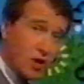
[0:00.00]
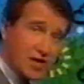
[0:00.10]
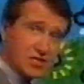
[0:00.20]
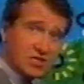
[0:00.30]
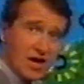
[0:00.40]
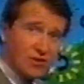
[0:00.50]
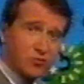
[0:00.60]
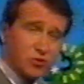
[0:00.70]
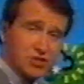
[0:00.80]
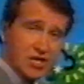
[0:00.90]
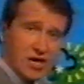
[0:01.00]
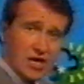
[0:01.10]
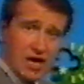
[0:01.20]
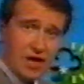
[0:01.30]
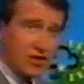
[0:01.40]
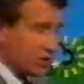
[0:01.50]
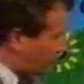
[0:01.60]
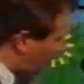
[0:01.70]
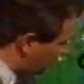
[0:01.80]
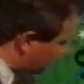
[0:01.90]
way southwards. I think it'll probably